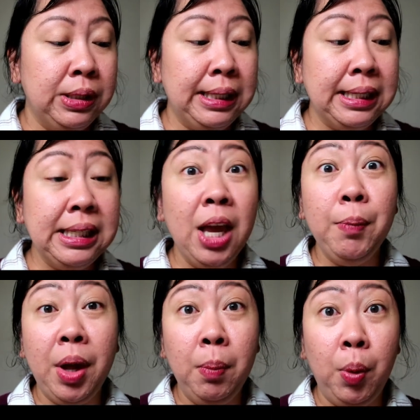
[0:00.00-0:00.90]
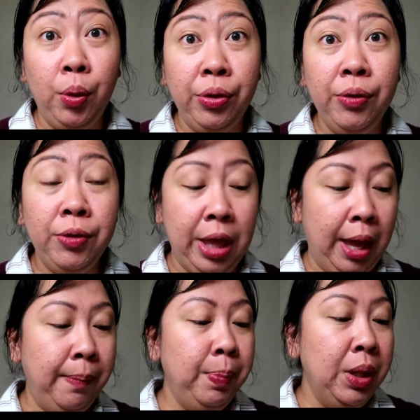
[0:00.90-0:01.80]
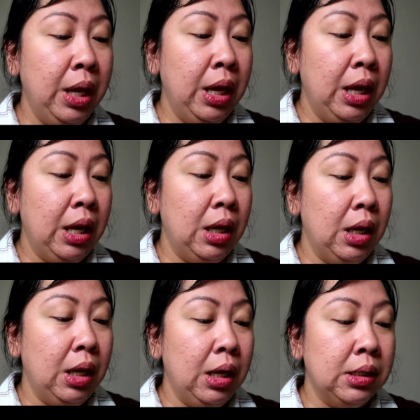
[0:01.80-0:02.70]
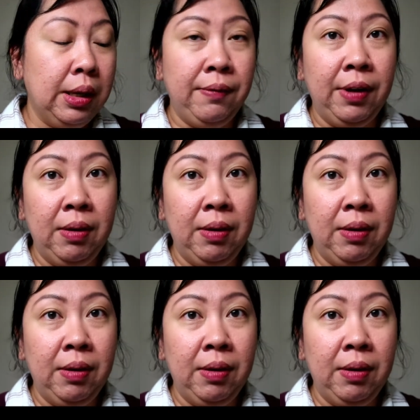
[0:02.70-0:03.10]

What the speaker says: 60 ml, both of them. It's like